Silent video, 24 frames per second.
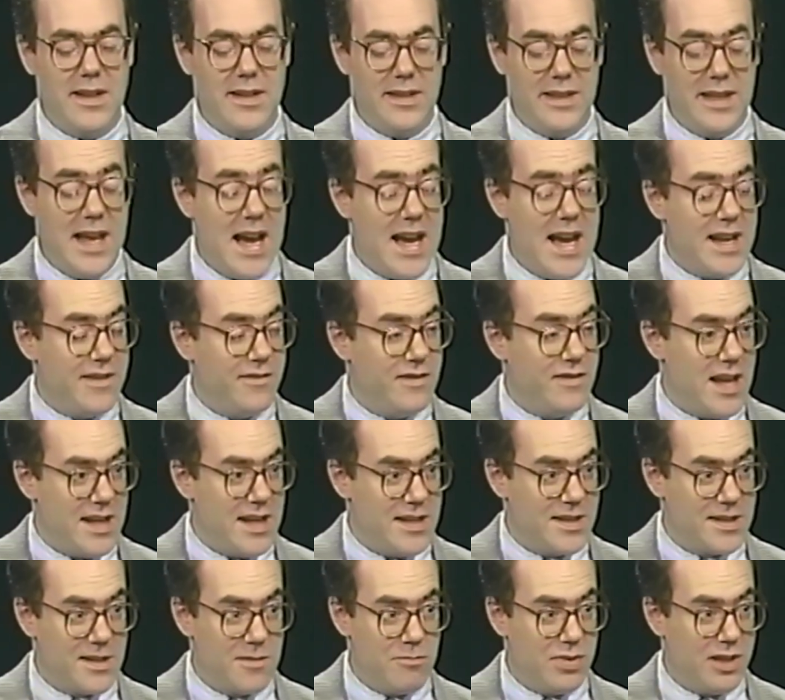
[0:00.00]
lot of that
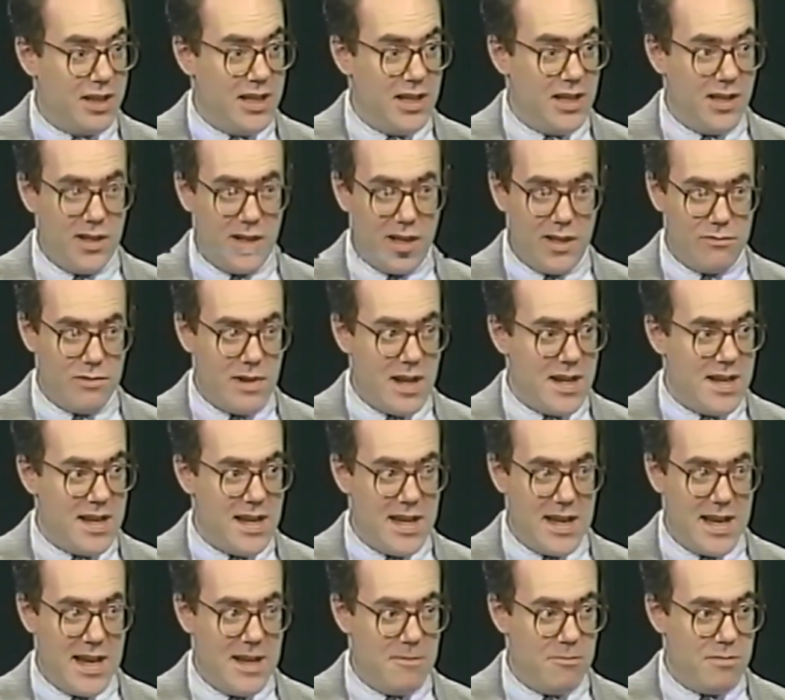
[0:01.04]
is completed
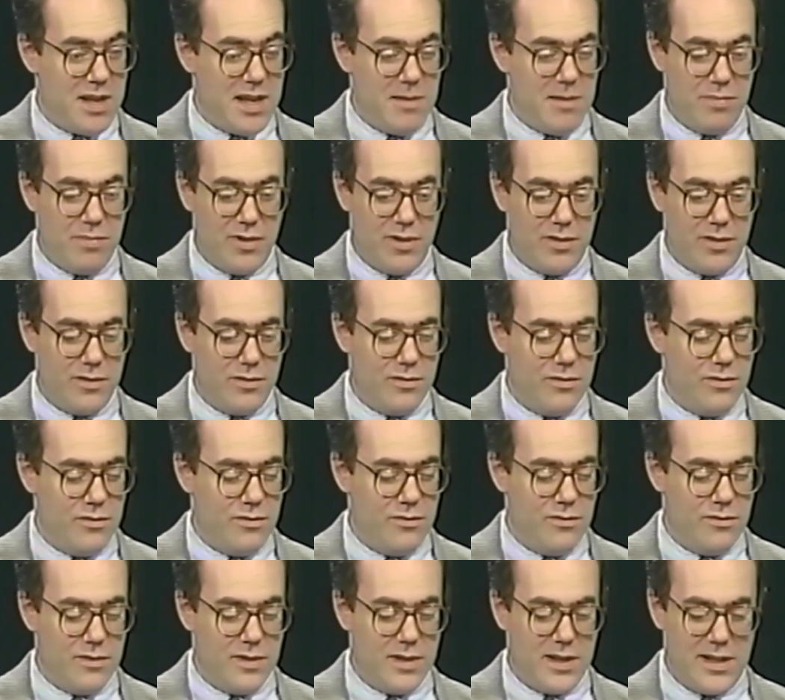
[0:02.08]
already, and people
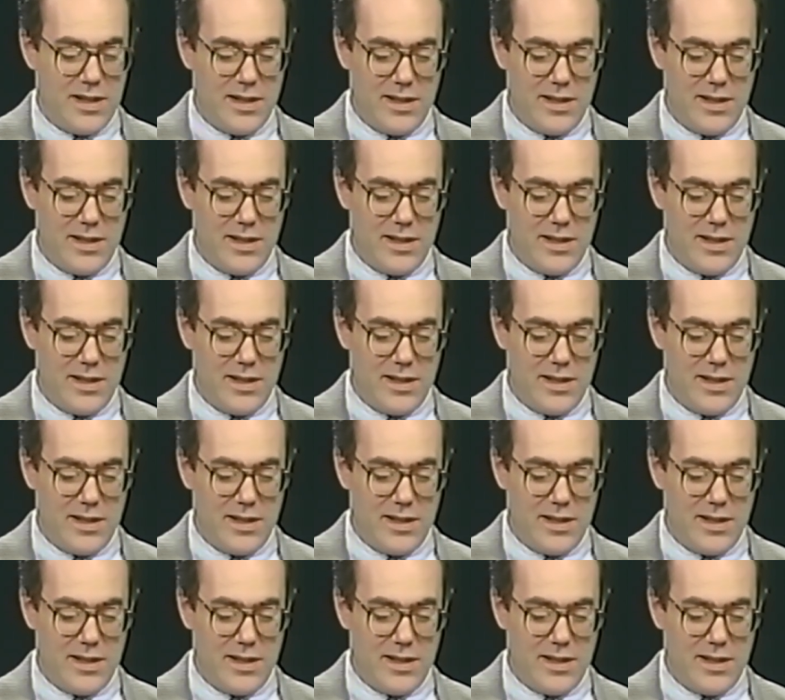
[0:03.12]
who